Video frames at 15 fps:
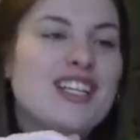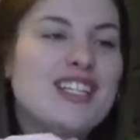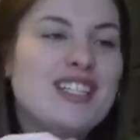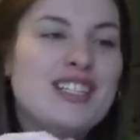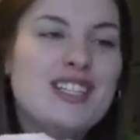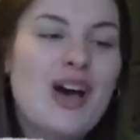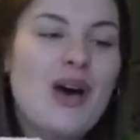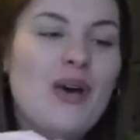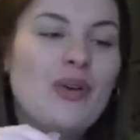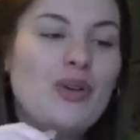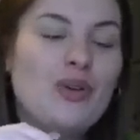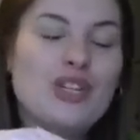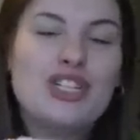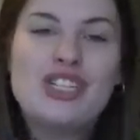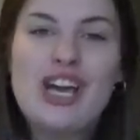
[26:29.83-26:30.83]
So
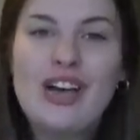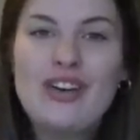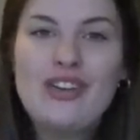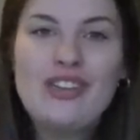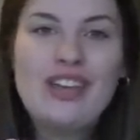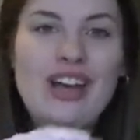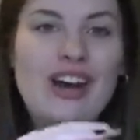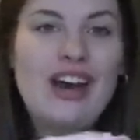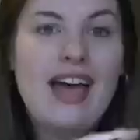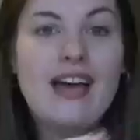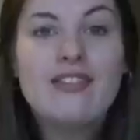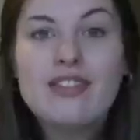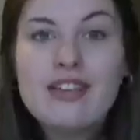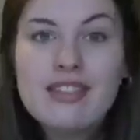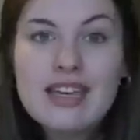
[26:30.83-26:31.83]
you can check on there.
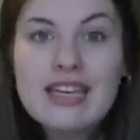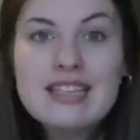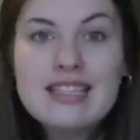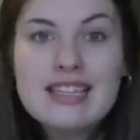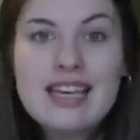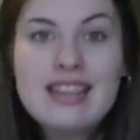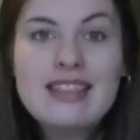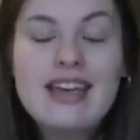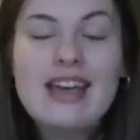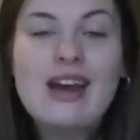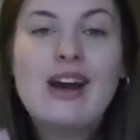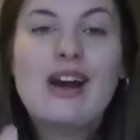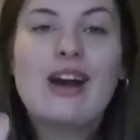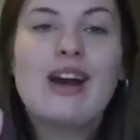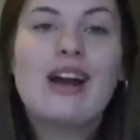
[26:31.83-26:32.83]
Everything is in
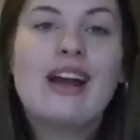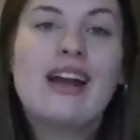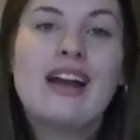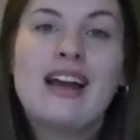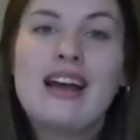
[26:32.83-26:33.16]
there.